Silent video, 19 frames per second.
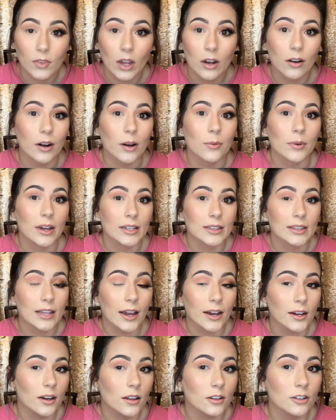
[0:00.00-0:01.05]
Alright, we got
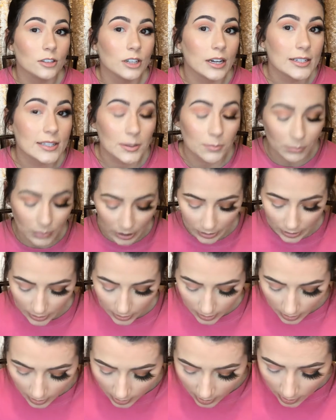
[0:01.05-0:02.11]
that color nice and
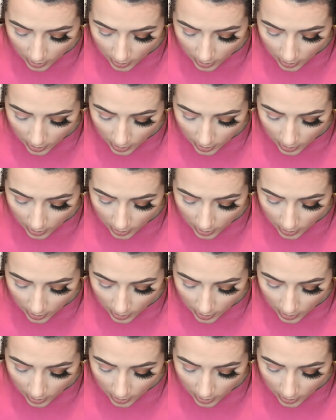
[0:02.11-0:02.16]
blended.